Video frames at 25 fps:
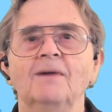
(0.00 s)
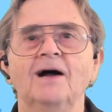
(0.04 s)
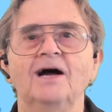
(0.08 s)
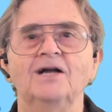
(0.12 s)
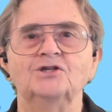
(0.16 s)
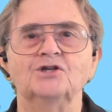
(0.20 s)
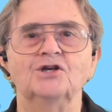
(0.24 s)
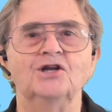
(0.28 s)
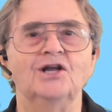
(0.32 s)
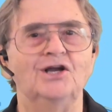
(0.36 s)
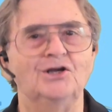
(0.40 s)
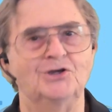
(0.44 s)

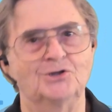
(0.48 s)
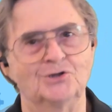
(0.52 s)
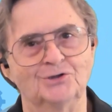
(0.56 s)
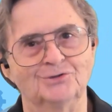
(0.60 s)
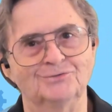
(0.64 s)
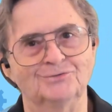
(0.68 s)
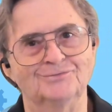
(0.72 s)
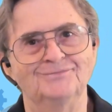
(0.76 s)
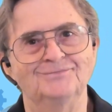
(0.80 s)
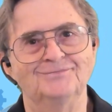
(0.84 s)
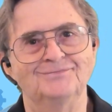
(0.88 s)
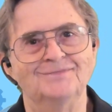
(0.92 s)

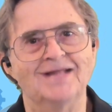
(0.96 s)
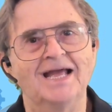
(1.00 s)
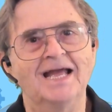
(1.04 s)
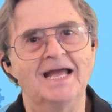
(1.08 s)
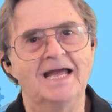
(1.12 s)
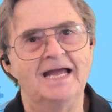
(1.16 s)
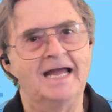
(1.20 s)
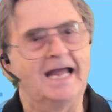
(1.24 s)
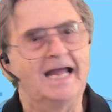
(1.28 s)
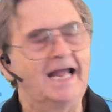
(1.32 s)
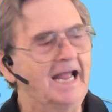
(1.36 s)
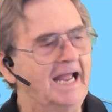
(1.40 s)
imagination,
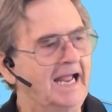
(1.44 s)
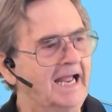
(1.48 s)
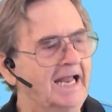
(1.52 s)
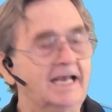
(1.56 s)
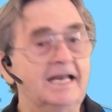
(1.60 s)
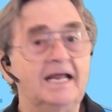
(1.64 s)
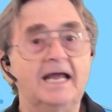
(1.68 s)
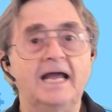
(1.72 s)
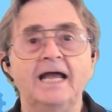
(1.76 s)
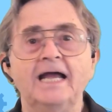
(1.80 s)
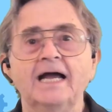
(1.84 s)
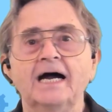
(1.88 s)

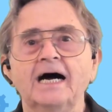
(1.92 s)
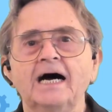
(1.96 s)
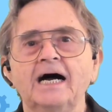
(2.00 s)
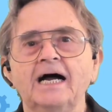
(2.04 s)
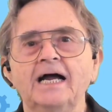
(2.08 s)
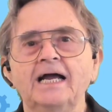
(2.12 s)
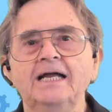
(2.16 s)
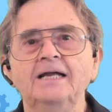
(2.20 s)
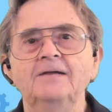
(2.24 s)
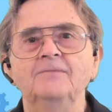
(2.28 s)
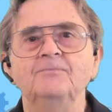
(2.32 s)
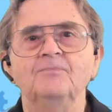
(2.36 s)
and
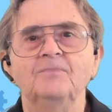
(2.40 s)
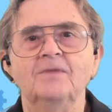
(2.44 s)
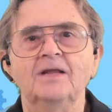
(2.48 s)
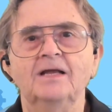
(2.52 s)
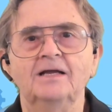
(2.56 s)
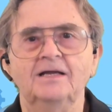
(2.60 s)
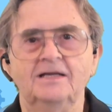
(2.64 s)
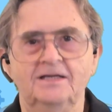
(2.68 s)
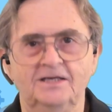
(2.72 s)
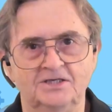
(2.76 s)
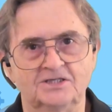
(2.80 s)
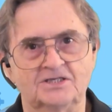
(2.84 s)
AI
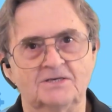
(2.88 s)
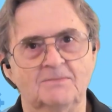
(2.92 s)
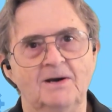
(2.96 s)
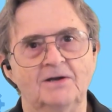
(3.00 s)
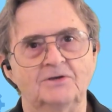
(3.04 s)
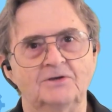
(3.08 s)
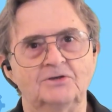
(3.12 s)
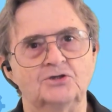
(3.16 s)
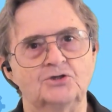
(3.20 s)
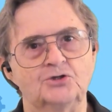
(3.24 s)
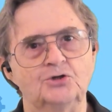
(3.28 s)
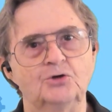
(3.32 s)
is
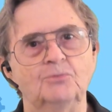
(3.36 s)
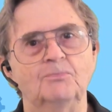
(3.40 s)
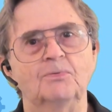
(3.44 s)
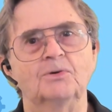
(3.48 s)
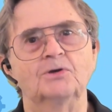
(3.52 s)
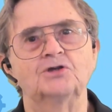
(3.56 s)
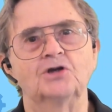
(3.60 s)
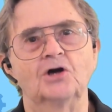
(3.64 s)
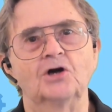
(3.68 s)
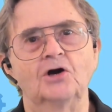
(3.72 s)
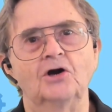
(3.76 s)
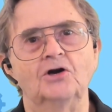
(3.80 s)
about to
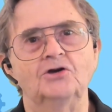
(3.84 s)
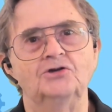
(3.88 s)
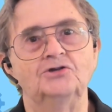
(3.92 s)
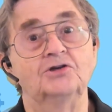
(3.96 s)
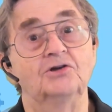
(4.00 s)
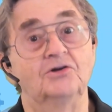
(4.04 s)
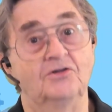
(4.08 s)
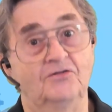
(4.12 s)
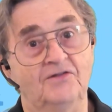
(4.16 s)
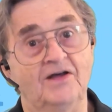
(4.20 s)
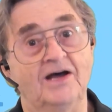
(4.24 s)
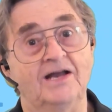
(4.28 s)

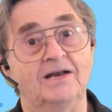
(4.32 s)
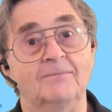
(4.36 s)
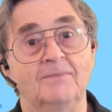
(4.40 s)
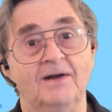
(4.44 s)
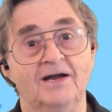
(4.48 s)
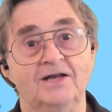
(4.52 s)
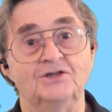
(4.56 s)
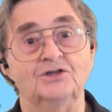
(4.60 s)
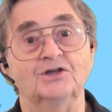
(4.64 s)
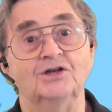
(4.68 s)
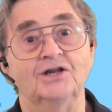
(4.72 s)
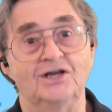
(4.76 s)
supercharge that
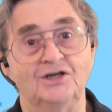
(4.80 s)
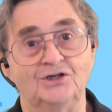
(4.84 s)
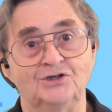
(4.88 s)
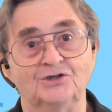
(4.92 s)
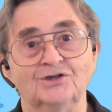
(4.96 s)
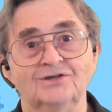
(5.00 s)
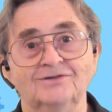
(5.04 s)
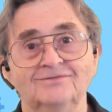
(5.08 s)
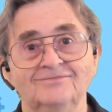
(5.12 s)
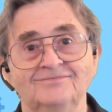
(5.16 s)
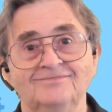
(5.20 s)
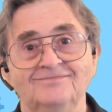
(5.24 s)

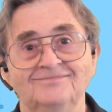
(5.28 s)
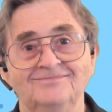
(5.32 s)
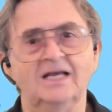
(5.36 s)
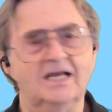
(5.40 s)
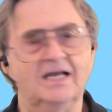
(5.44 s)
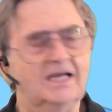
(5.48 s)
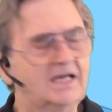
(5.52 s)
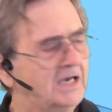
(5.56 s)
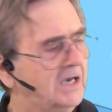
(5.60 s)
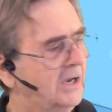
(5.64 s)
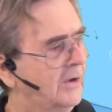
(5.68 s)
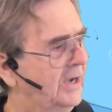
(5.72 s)
imagination.
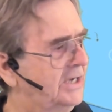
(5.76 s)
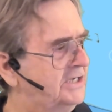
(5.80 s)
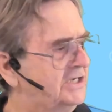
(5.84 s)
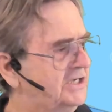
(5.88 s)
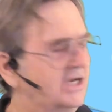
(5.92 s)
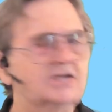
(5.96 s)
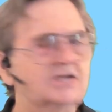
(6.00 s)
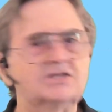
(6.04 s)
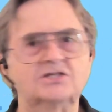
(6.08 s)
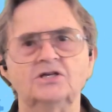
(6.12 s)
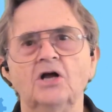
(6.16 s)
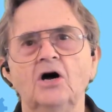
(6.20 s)
Now, I
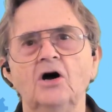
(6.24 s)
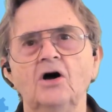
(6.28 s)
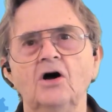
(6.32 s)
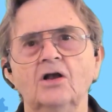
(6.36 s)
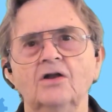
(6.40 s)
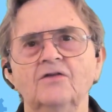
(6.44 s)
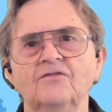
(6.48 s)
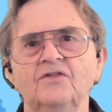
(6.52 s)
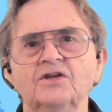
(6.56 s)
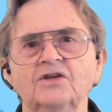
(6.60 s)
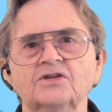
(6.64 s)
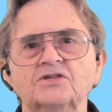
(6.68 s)
tested
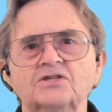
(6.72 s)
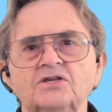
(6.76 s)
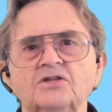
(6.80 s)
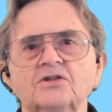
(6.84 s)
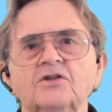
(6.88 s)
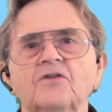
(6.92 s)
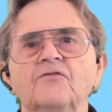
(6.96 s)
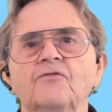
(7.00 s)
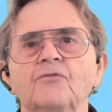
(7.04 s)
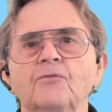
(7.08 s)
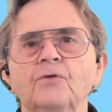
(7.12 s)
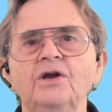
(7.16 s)
all of this in
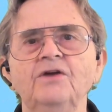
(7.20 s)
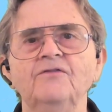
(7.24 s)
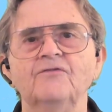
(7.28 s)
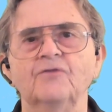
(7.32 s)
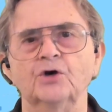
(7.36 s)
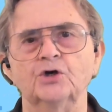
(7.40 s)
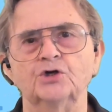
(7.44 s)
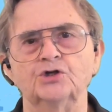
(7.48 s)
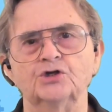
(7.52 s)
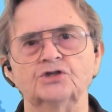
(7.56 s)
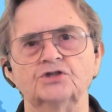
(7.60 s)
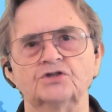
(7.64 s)
the free
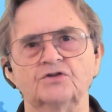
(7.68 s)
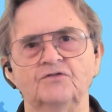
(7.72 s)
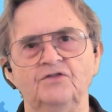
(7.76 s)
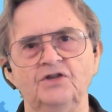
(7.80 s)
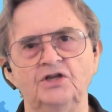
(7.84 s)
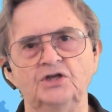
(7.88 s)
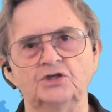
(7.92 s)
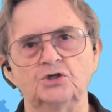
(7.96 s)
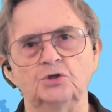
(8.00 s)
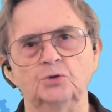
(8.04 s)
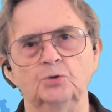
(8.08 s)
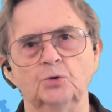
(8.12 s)
versions of
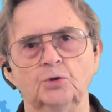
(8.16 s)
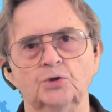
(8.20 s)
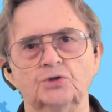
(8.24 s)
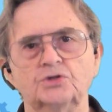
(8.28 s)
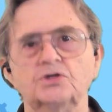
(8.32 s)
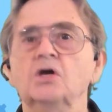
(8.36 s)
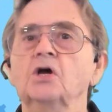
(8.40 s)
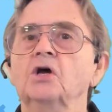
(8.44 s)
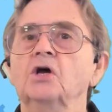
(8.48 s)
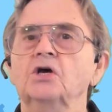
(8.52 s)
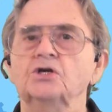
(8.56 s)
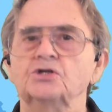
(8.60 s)
these
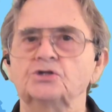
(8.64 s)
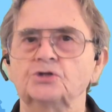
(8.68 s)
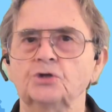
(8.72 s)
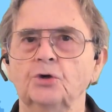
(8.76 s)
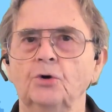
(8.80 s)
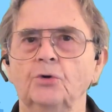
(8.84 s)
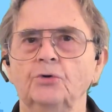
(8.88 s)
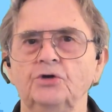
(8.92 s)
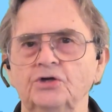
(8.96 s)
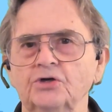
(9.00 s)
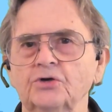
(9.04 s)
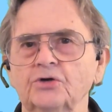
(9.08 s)
tools,
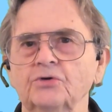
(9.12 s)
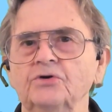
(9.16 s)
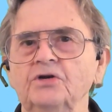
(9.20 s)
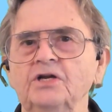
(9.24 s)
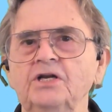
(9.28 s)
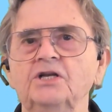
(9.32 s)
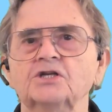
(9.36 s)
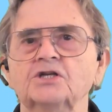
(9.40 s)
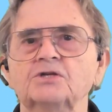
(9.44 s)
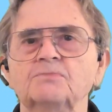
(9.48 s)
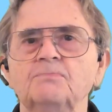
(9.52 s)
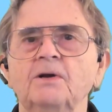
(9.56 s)
so you don't
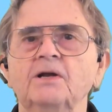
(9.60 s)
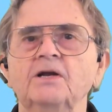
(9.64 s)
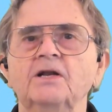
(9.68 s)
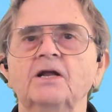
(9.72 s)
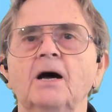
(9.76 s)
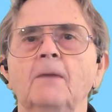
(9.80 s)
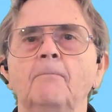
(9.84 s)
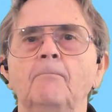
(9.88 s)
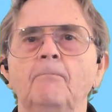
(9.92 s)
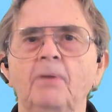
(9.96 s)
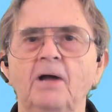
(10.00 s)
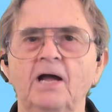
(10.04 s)
need to spend
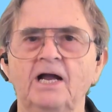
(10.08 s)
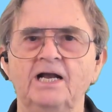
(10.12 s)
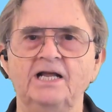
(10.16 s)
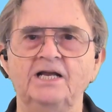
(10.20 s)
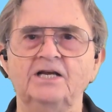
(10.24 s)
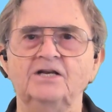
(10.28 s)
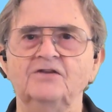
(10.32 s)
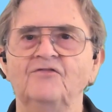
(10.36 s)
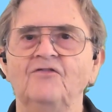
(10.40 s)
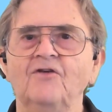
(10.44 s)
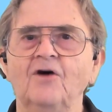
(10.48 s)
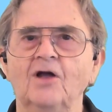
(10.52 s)
a
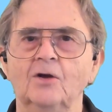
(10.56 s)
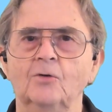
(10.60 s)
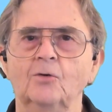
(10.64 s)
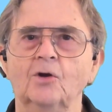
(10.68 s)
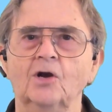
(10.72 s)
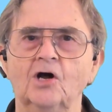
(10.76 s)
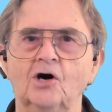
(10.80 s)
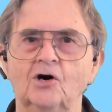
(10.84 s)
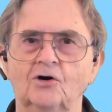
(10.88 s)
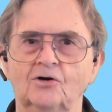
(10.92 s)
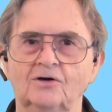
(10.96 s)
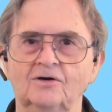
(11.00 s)
penny to follow
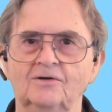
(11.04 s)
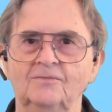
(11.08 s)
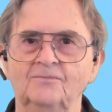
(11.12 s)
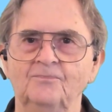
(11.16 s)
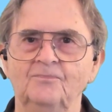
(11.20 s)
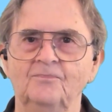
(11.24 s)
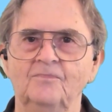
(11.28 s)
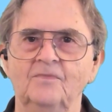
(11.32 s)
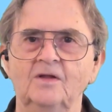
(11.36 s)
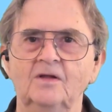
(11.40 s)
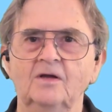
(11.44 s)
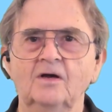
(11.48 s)
along.
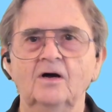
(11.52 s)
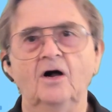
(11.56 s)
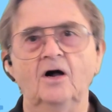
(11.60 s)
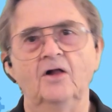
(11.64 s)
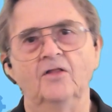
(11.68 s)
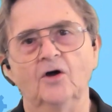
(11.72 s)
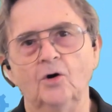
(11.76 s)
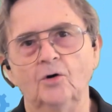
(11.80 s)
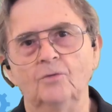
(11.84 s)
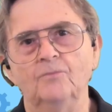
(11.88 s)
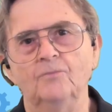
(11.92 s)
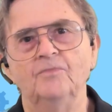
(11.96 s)

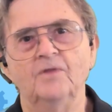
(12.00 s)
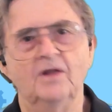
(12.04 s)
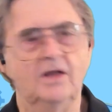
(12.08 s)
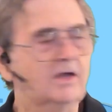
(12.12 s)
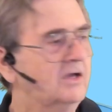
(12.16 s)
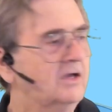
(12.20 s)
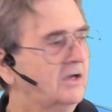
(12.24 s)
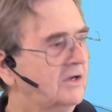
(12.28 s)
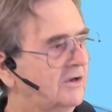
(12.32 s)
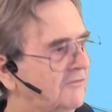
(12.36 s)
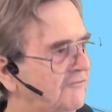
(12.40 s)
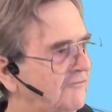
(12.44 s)
Although,
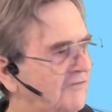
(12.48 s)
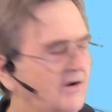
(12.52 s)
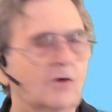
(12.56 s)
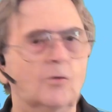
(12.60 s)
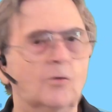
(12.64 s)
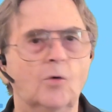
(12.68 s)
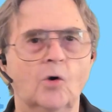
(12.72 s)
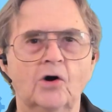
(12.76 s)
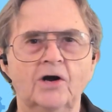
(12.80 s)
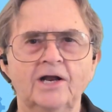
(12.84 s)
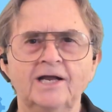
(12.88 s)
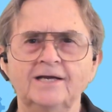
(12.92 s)
fair
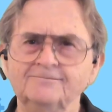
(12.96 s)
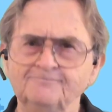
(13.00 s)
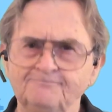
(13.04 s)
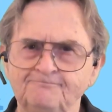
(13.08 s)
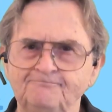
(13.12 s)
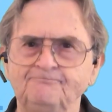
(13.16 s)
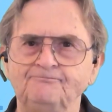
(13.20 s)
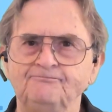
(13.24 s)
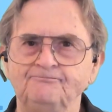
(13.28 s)
warning,